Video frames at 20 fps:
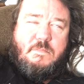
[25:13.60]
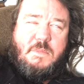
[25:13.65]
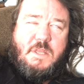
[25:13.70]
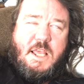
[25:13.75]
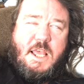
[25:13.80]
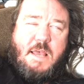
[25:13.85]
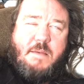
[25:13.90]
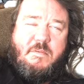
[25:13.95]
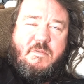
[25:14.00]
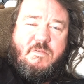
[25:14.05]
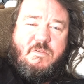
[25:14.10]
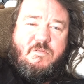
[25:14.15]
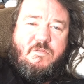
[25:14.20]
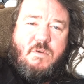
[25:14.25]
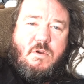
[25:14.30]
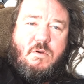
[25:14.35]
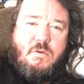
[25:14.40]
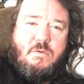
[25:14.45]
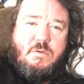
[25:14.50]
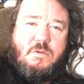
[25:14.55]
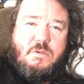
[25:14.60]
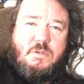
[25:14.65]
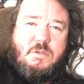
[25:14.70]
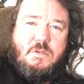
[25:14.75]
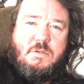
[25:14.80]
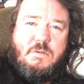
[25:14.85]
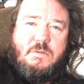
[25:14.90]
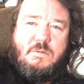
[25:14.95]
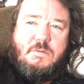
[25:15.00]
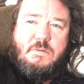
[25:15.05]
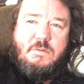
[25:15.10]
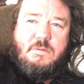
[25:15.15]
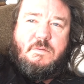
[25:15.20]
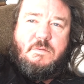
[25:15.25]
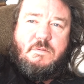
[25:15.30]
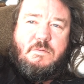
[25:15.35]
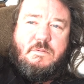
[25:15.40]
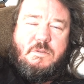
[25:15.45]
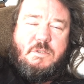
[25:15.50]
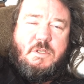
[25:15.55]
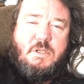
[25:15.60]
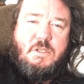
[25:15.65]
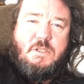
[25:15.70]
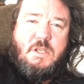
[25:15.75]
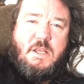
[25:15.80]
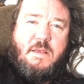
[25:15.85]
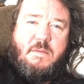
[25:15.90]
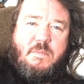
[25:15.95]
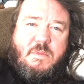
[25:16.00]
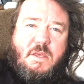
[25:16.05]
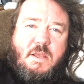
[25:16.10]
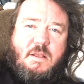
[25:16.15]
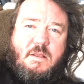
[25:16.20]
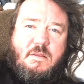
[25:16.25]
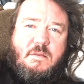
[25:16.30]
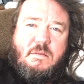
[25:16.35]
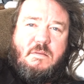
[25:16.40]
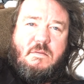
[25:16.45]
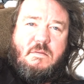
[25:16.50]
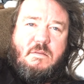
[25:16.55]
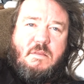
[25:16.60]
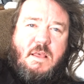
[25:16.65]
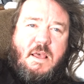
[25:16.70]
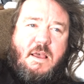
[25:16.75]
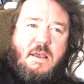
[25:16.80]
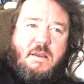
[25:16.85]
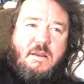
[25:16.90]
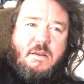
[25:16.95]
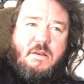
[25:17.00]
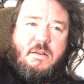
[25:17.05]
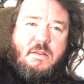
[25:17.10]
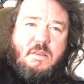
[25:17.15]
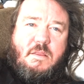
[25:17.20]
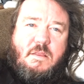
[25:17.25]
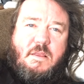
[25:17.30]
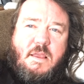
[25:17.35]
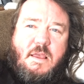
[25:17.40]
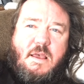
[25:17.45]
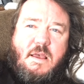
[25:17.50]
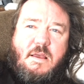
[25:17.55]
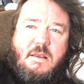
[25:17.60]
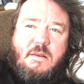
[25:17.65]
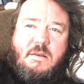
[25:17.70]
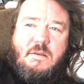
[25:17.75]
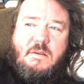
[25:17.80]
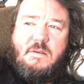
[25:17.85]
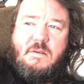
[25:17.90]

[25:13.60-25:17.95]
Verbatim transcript: Game of Thrones. It's the same thing there at the end.